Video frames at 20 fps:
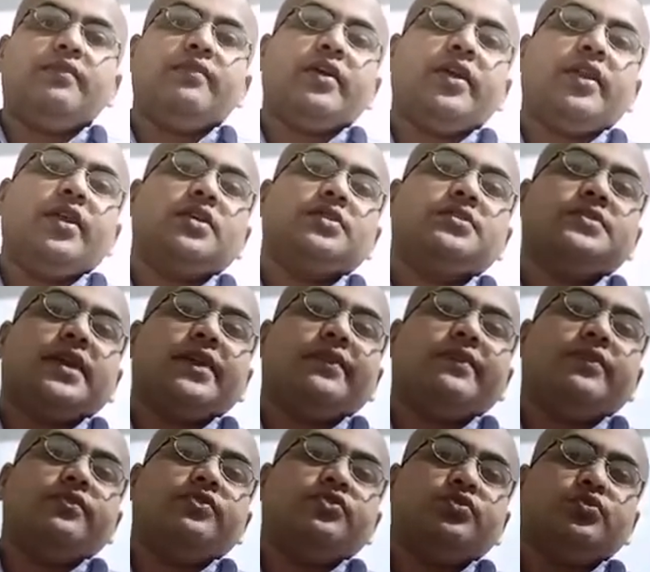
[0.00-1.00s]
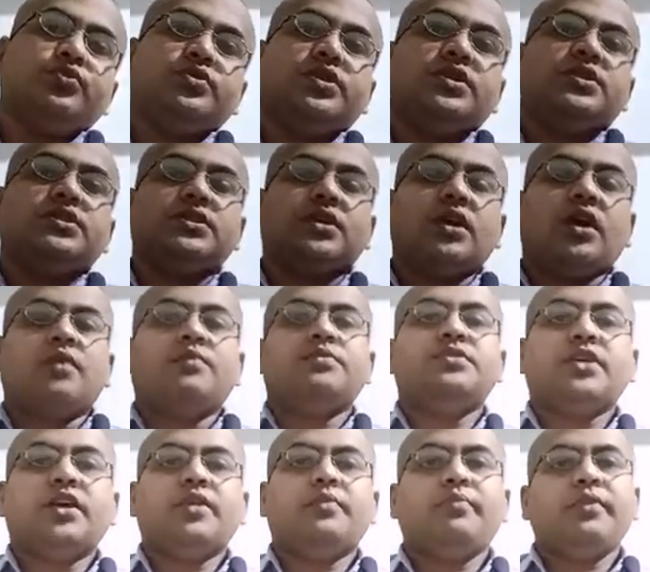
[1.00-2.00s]
various type of juices comes
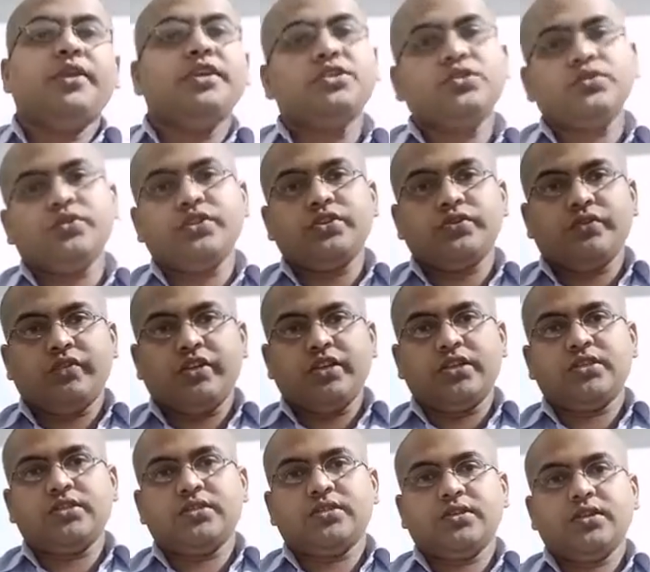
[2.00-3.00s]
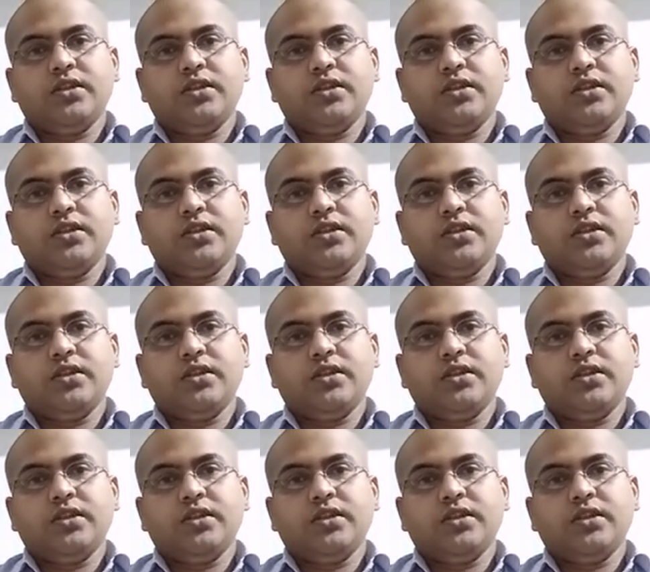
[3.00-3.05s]
and mix with it,